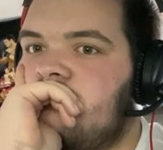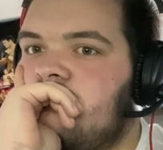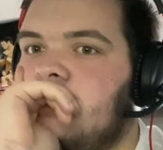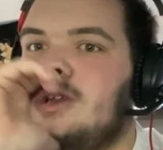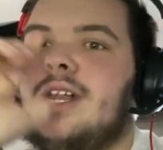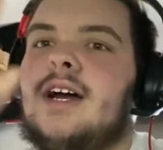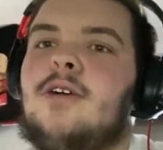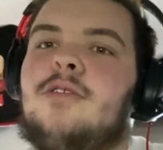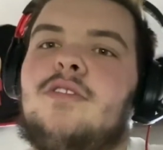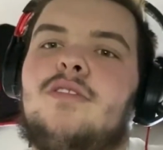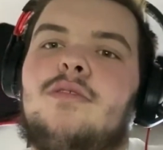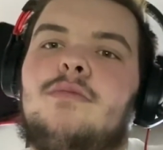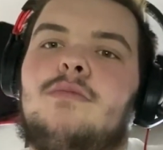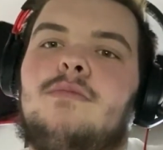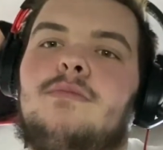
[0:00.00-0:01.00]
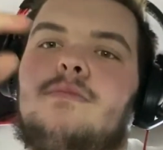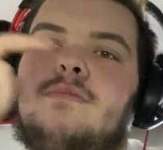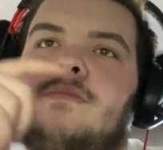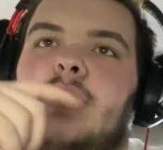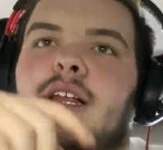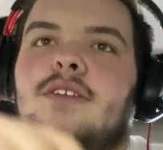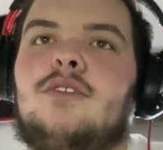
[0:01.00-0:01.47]
Paul Harris and
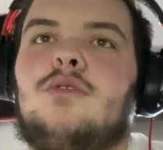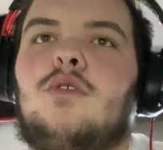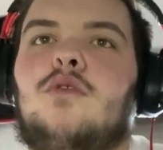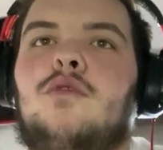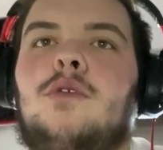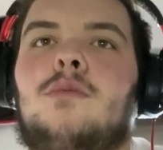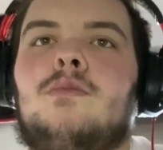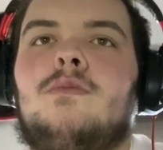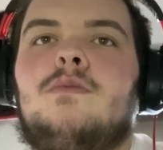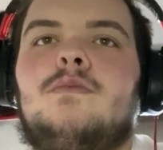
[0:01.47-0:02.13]
Alistair Overeem.